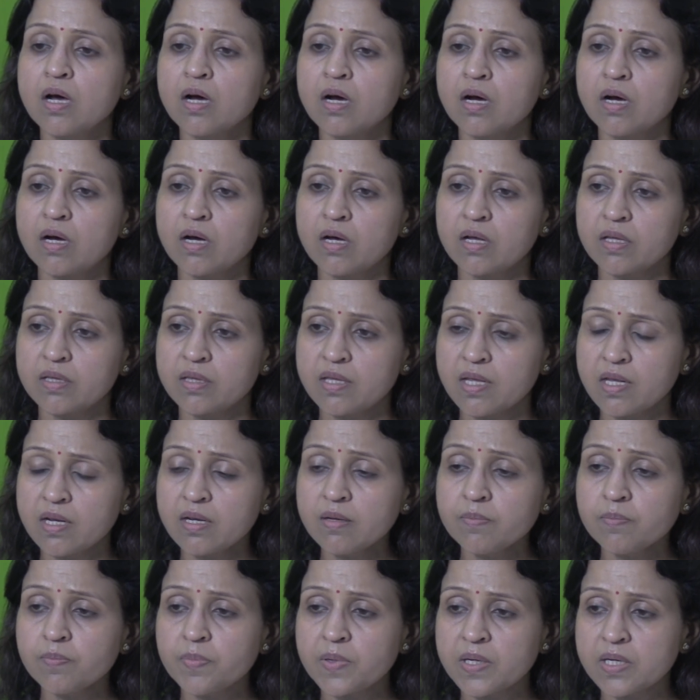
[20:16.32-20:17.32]

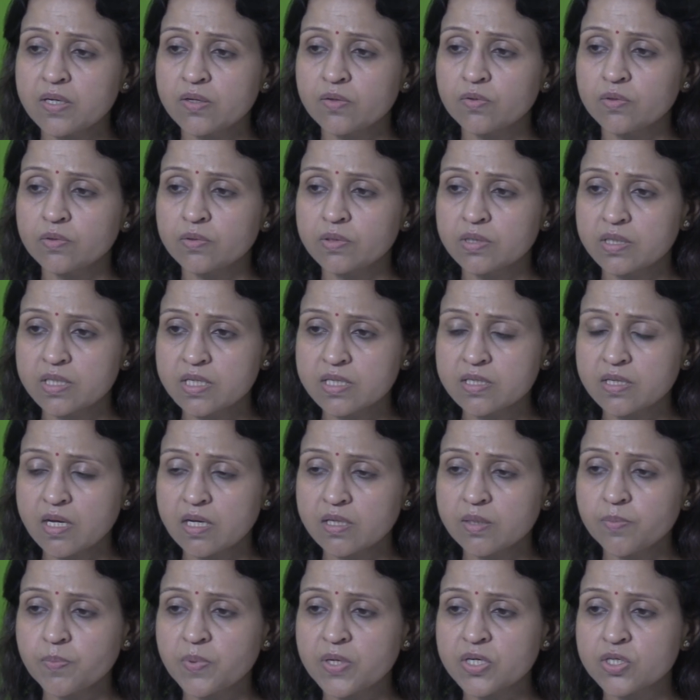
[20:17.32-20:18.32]
then these
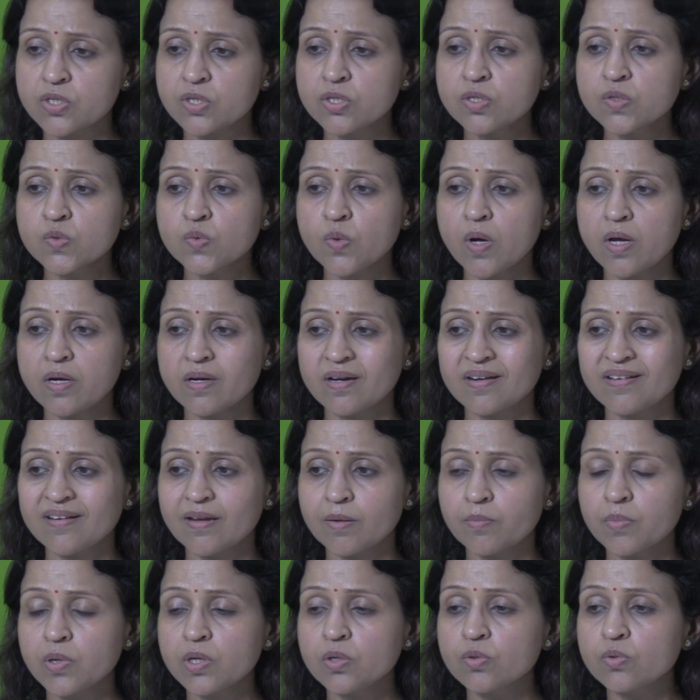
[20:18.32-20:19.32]
are the patients who are
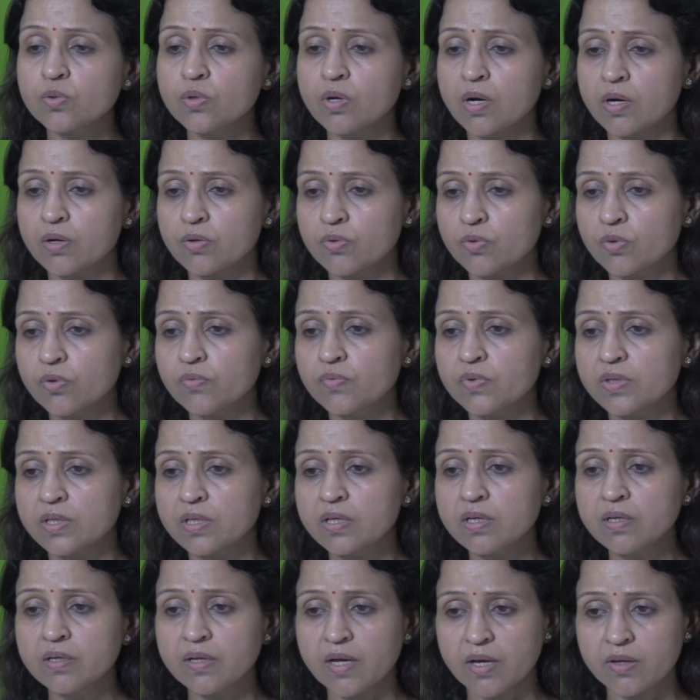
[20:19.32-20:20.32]
unable to control with
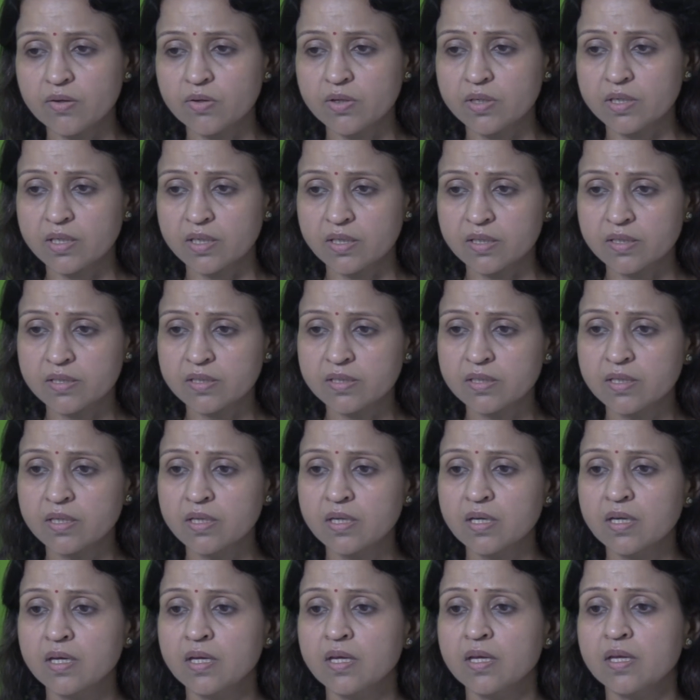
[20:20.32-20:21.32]
the diuretics.
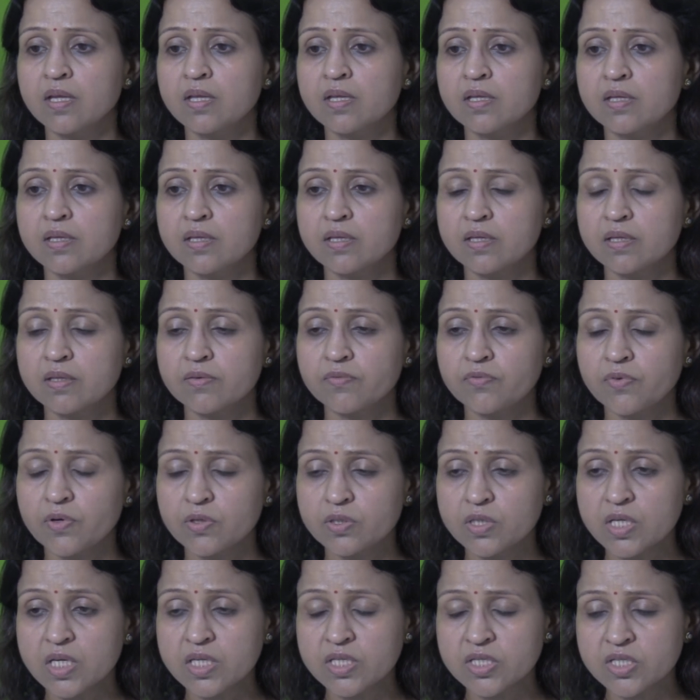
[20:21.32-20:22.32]
For
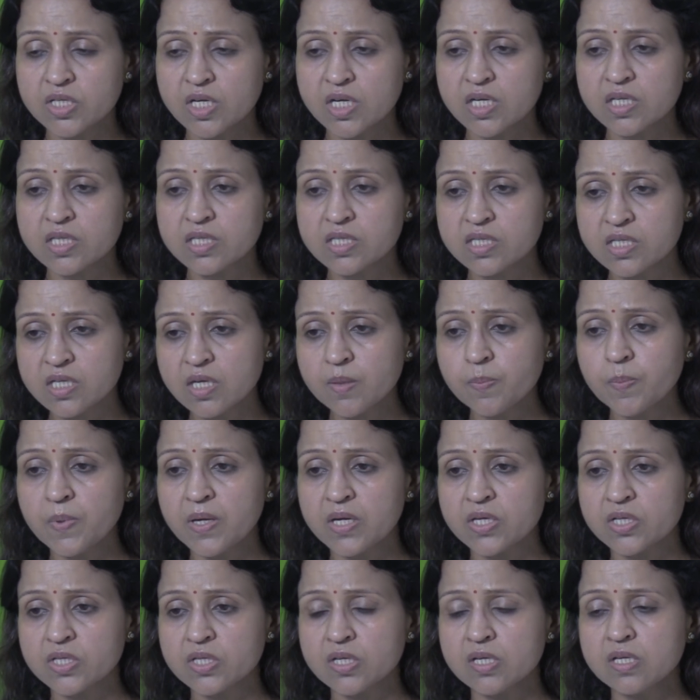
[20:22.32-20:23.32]
the stage C
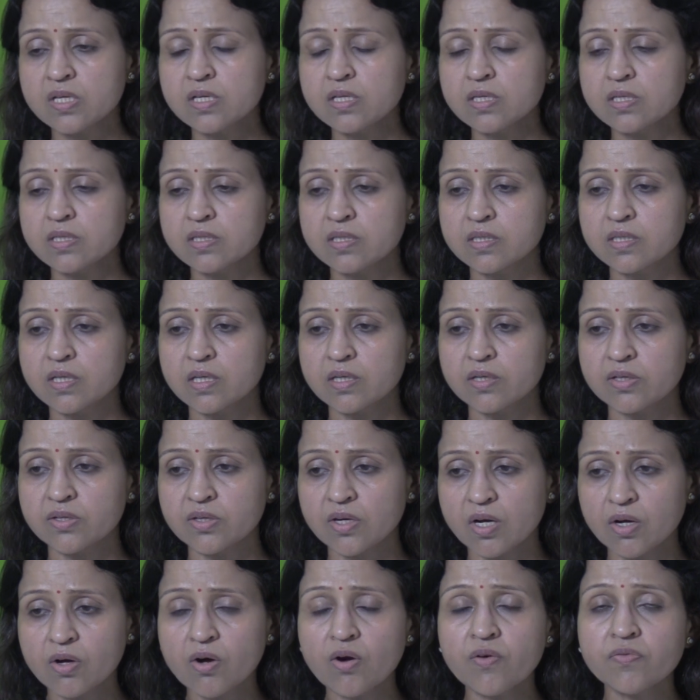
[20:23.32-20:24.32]
patients, the
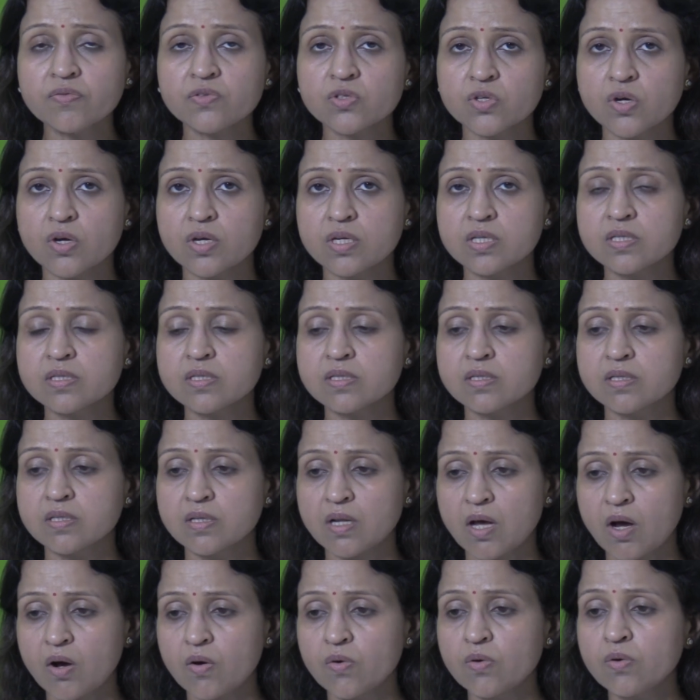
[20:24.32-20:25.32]
drug of choice
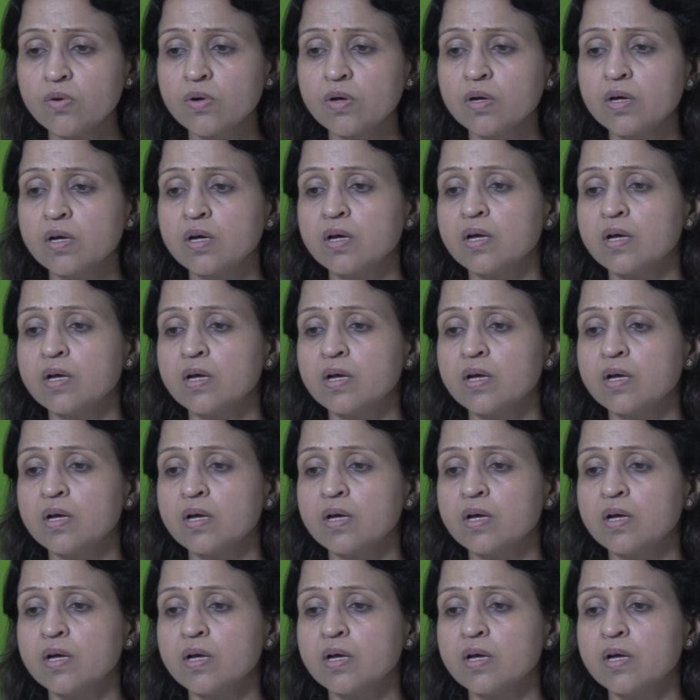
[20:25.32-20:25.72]
now